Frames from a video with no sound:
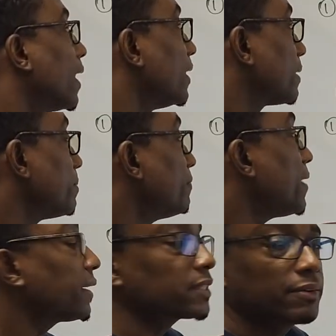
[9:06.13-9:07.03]
Let me
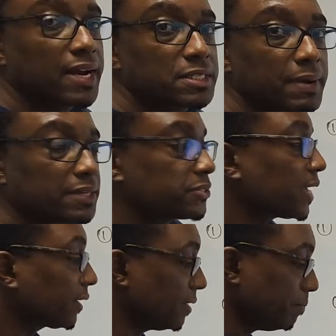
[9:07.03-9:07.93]
factorize my
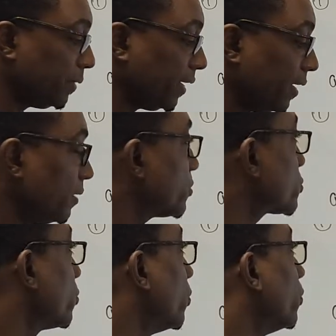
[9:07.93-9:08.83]
second pair.
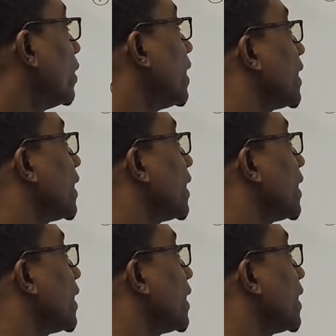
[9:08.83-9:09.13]
So